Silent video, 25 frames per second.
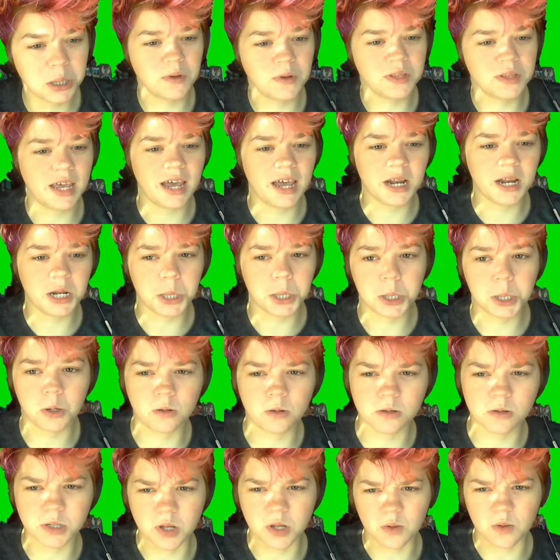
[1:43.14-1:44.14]
the head and shoulders
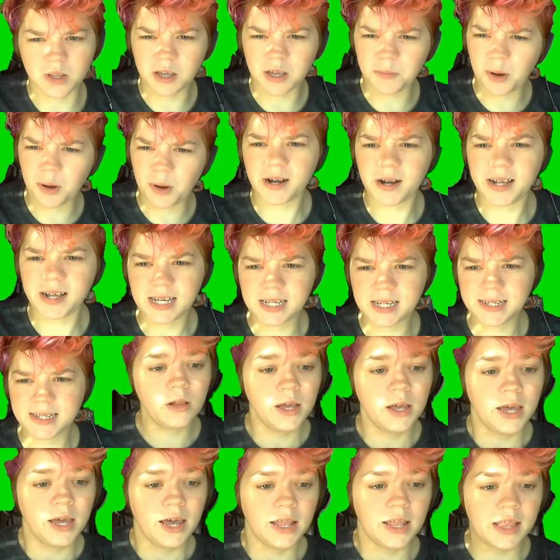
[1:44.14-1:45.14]
only part is.
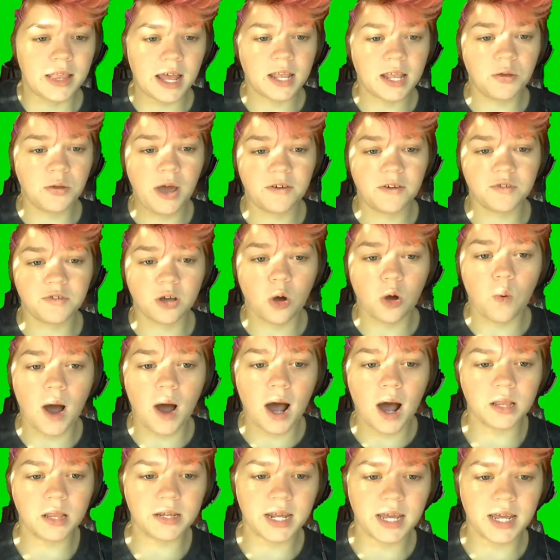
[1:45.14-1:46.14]
Then you have the
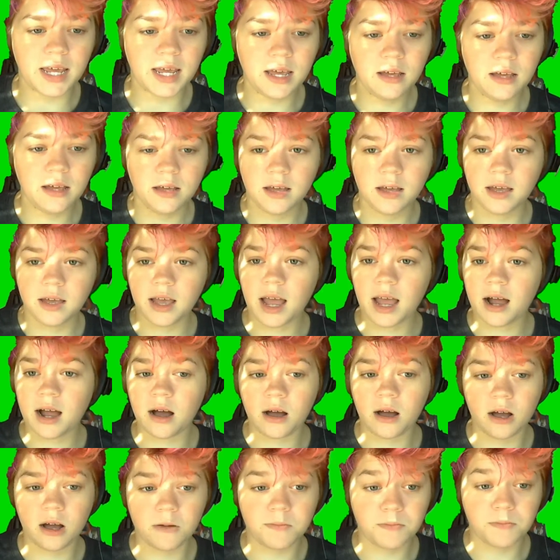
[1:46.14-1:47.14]
quality,
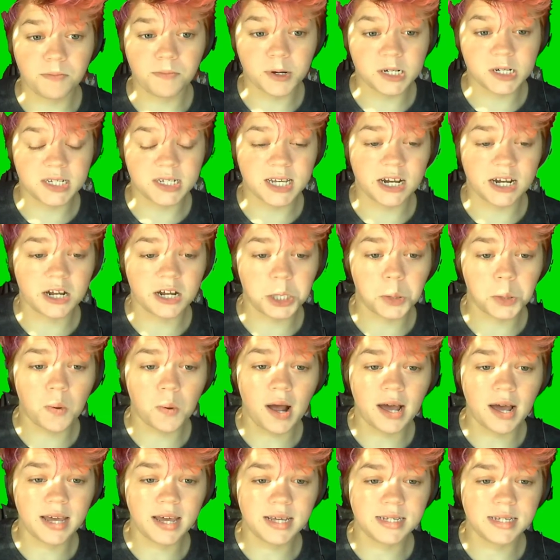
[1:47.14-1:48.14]
um, percentage
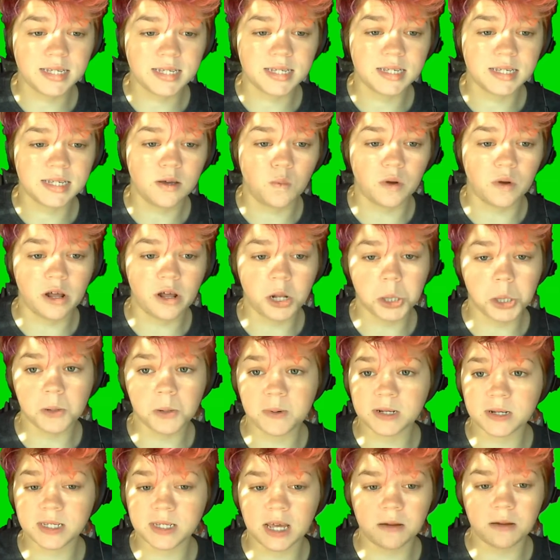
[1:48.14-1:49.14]
wise,
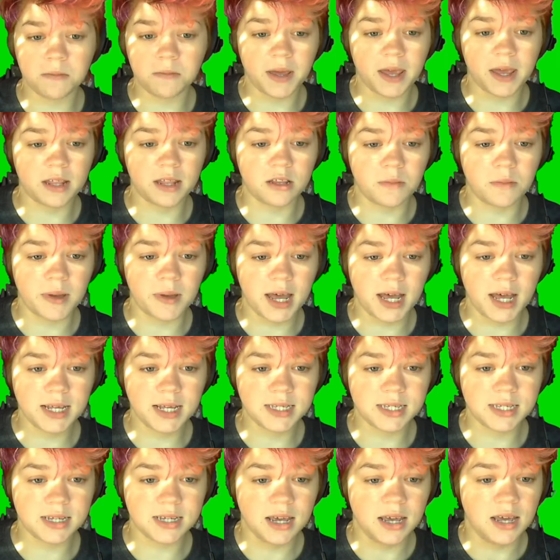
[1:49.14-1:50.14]
100% being the best,
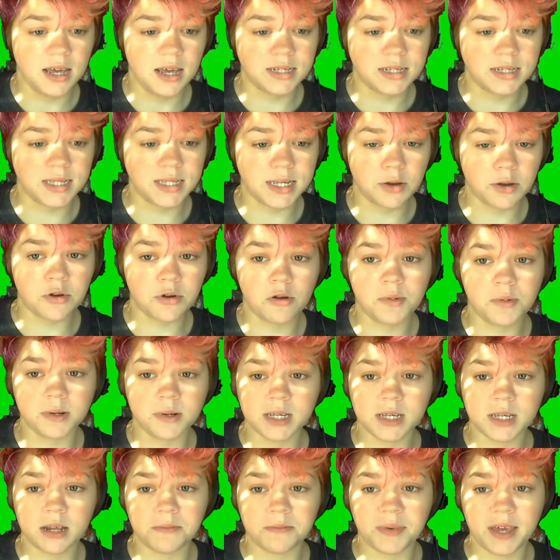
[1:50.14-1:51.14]

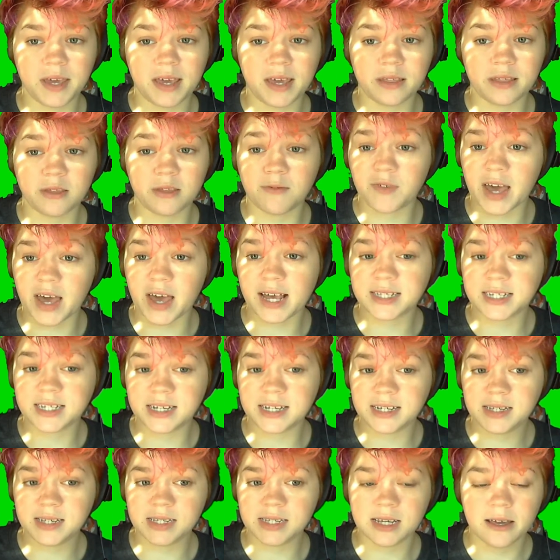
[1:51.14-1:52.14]
0% being the
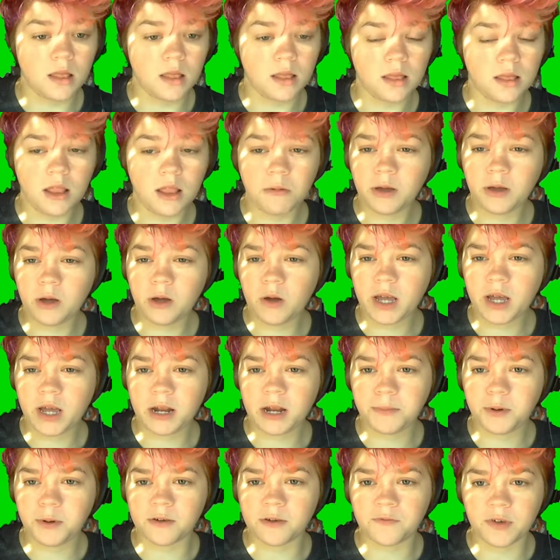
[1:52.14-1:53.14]
fastest. Let me go ahead and
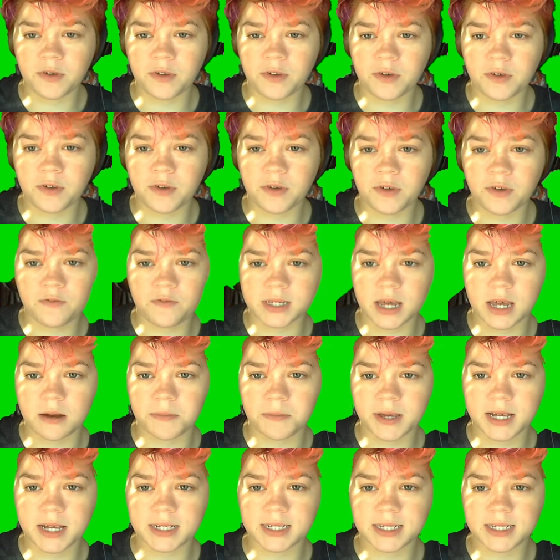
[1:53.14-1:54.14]
put 50%
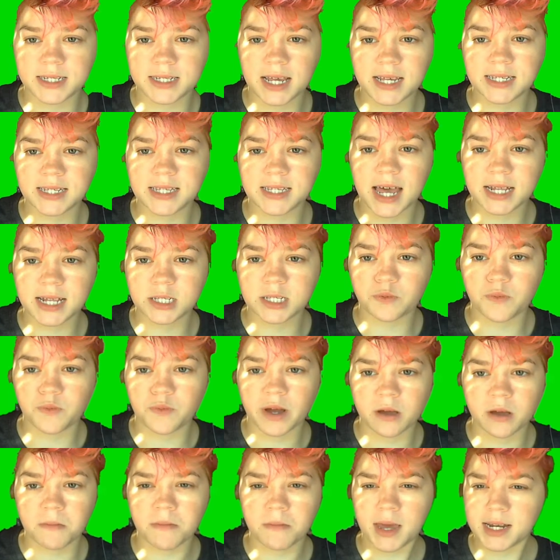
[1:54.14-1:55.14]
because it says that's
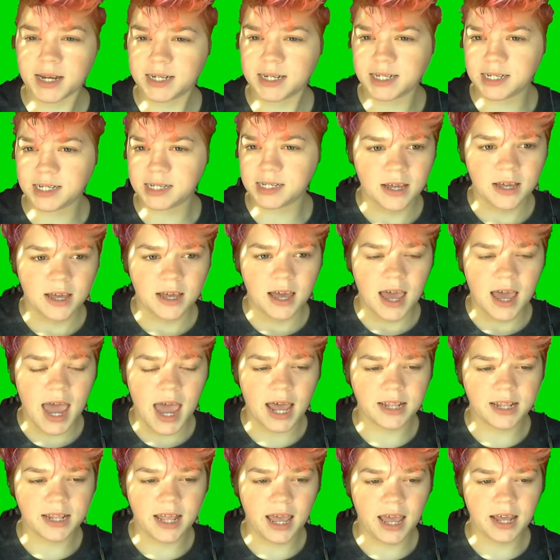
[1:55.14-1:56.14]
recommended. And
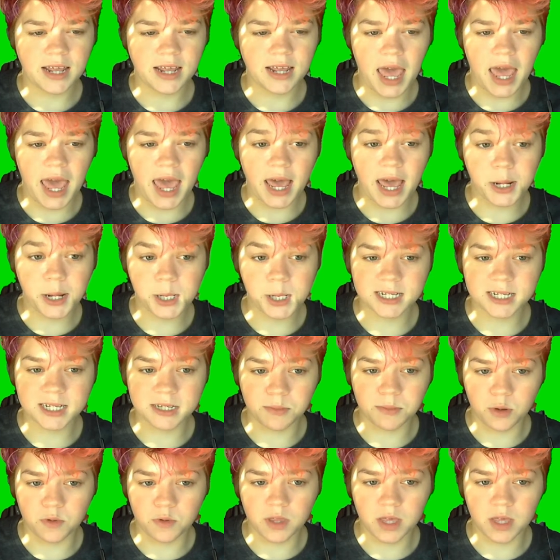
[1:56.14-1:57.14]
then edge
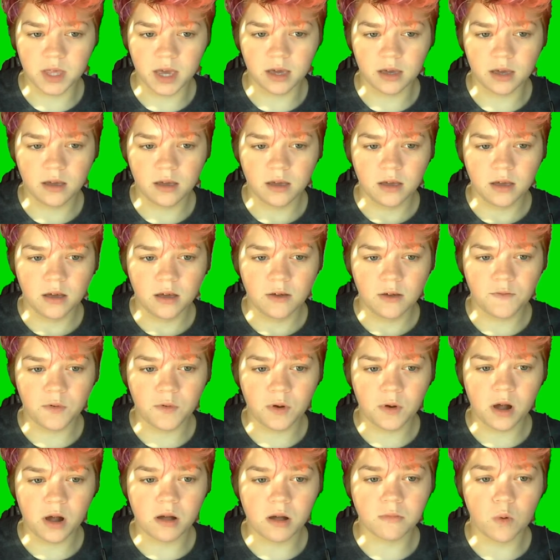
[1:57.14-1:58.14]
smoothing
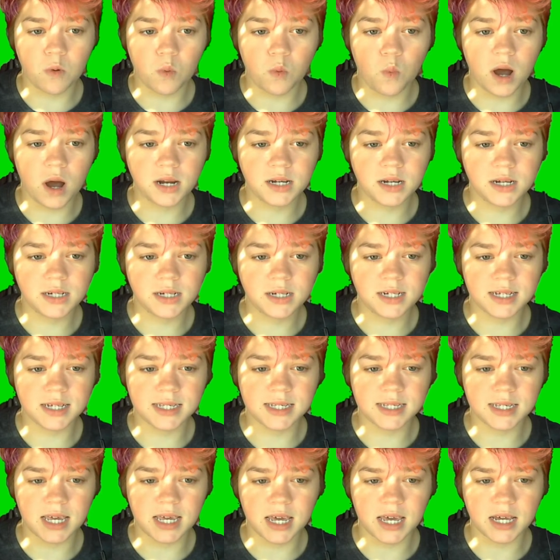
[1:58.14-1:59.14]
from 1 to
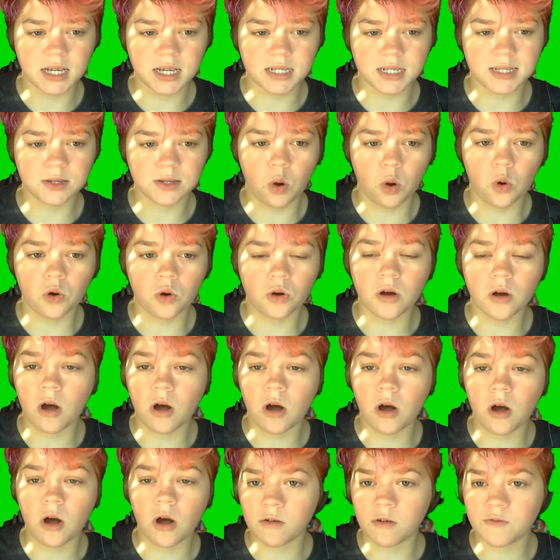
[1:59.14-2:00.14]
6 or
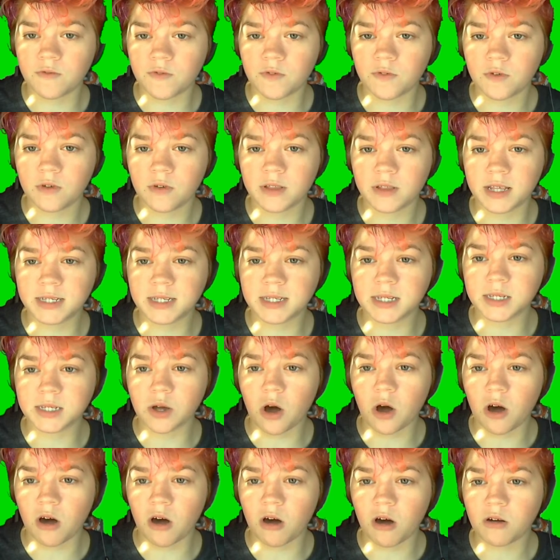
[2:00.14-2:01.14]
off. This is
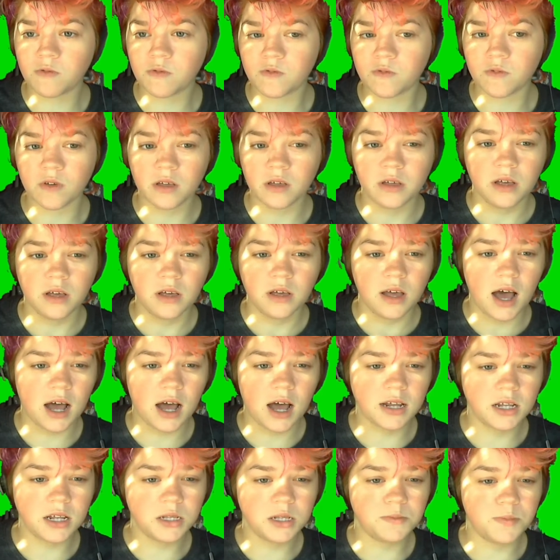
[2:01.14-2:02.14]
off. I'm going
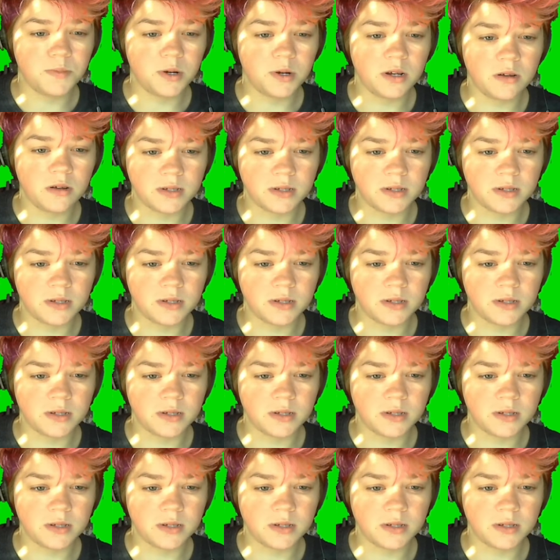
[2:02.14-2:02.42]
to put it on